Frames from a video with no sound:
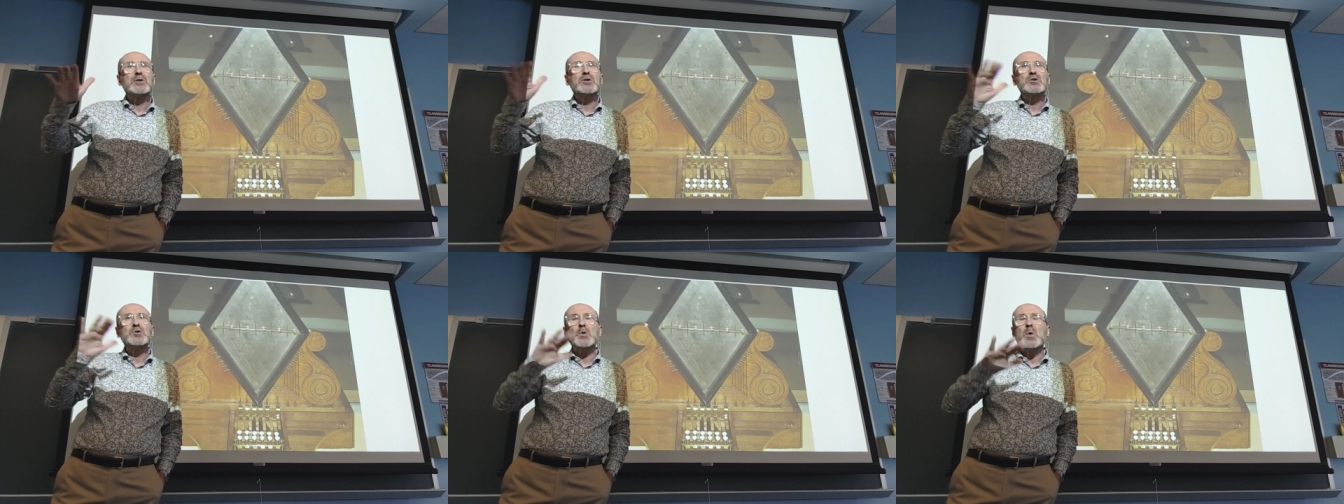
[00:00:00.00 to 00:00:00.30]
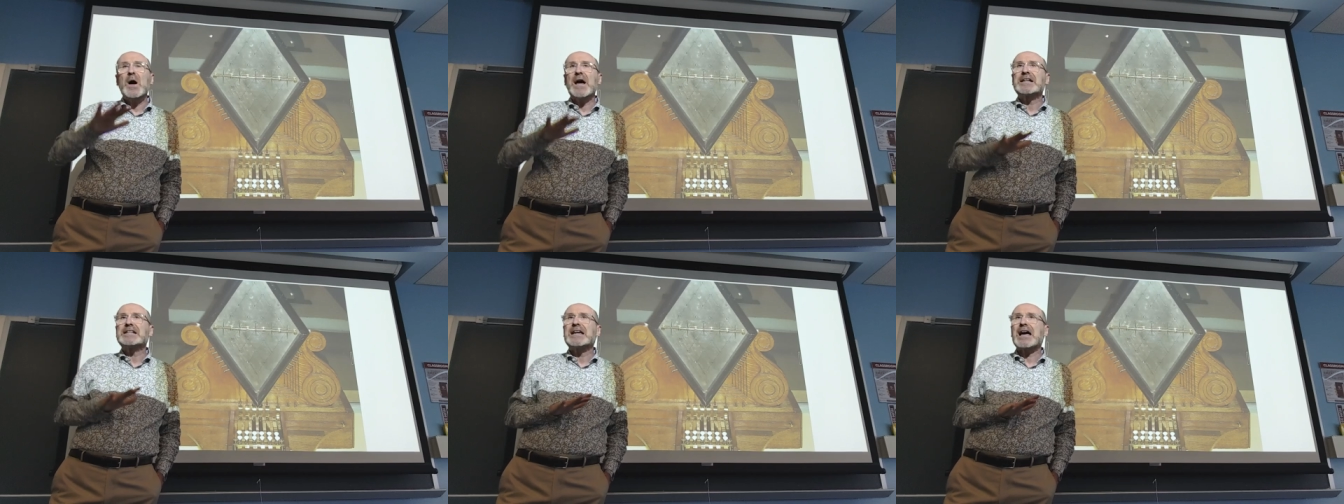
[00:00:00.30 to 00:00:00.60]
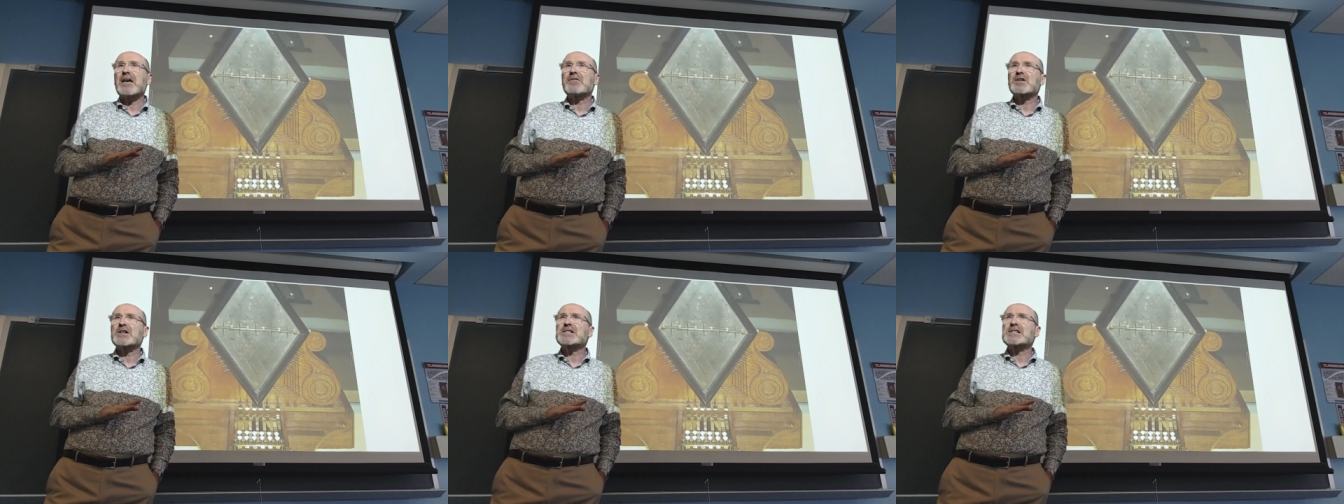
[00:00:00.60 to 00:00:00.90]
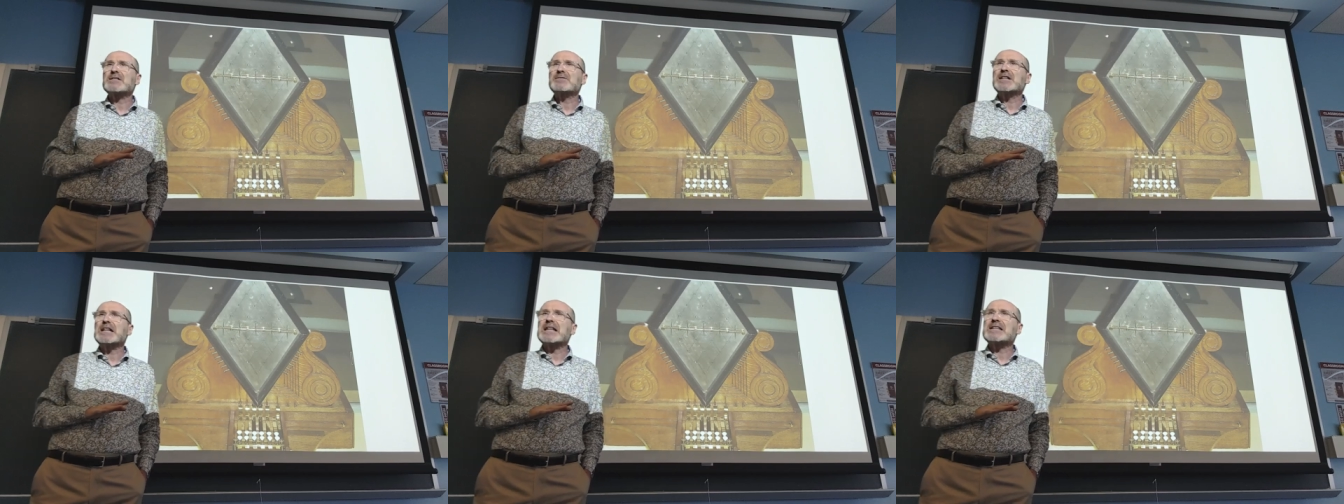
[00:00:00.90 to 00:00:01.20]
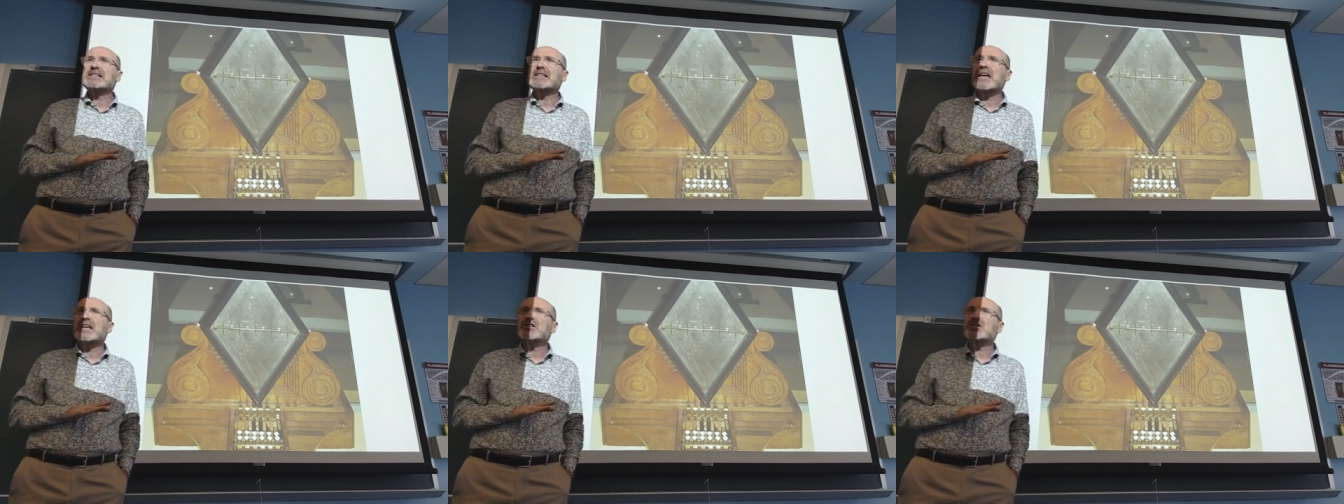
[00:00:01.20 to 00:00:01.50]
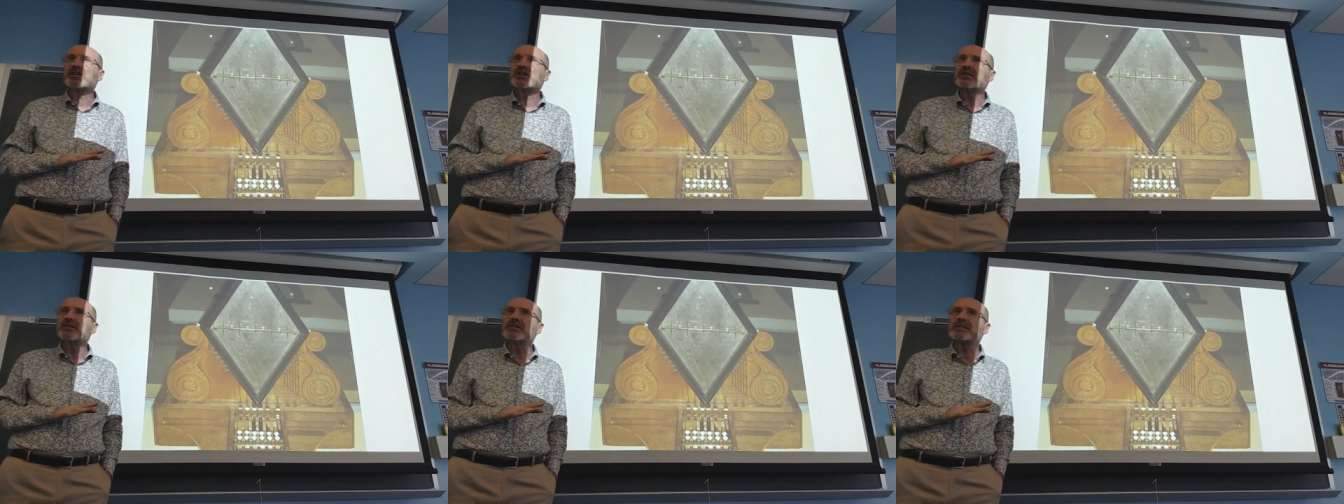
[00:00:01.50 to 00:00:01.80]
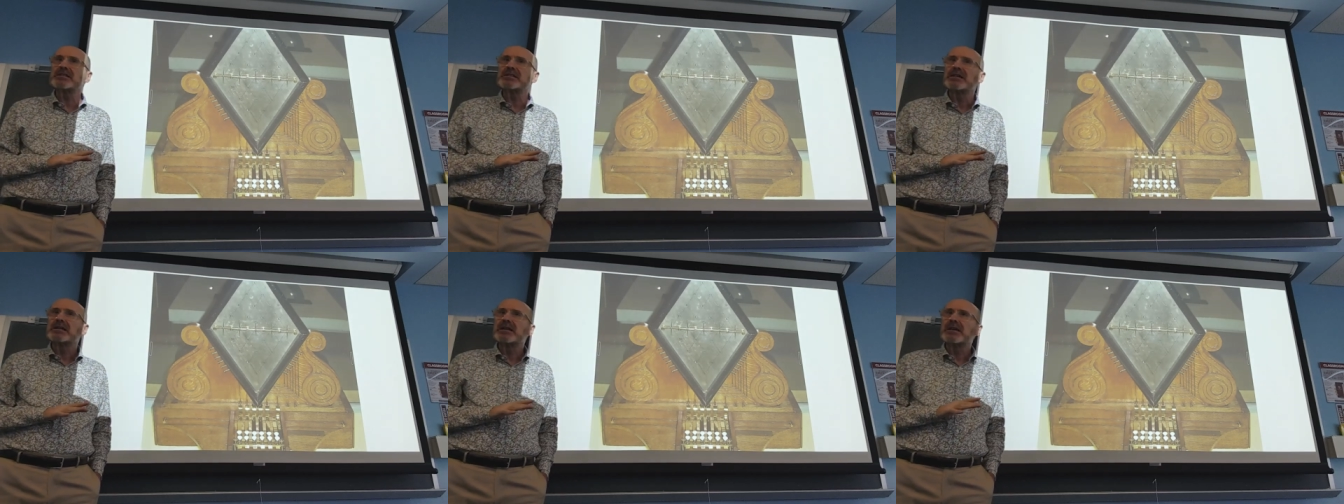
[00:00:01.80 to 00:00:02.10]
to any other
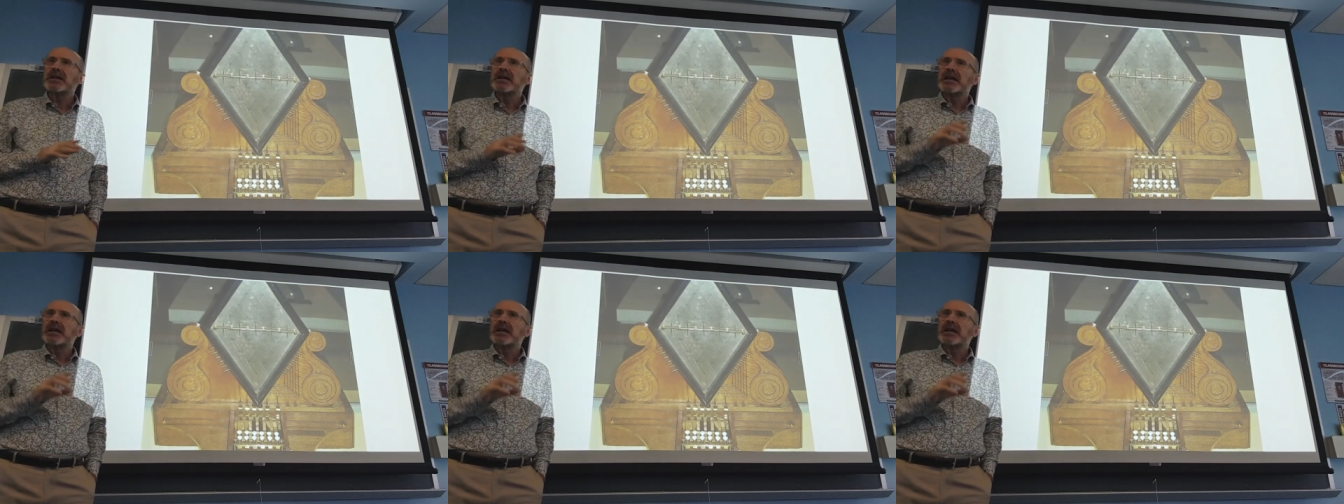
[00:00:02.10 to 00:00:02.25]
civilizations,